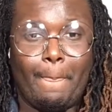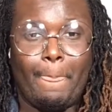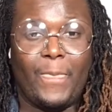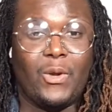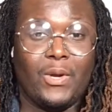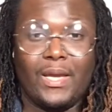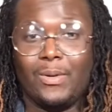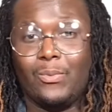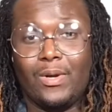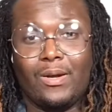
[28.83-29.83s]
Go ahead
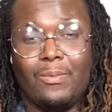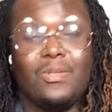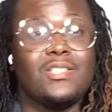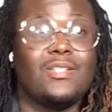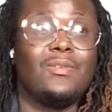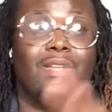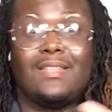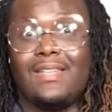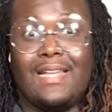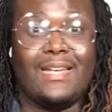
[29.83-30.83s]
and wear them. We just gonna let
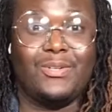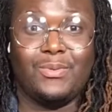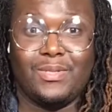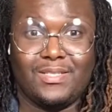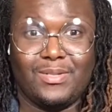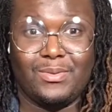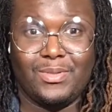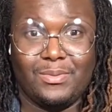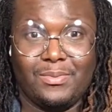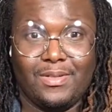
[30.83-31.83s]
the light do what it's gonna do.
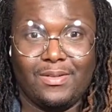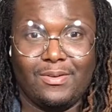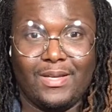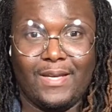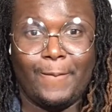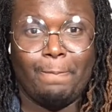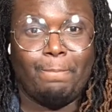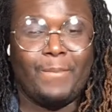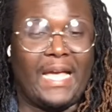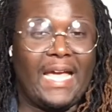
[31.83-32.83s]
Okay?
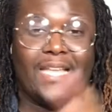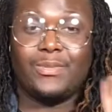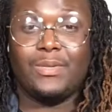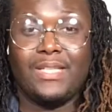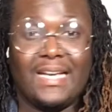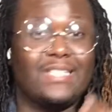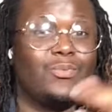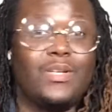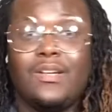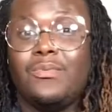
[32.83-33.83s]
I had 3 lights,
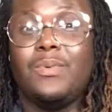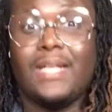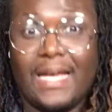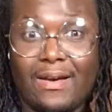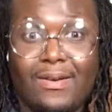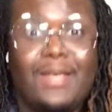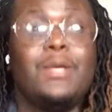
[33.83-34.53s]
one of them went out.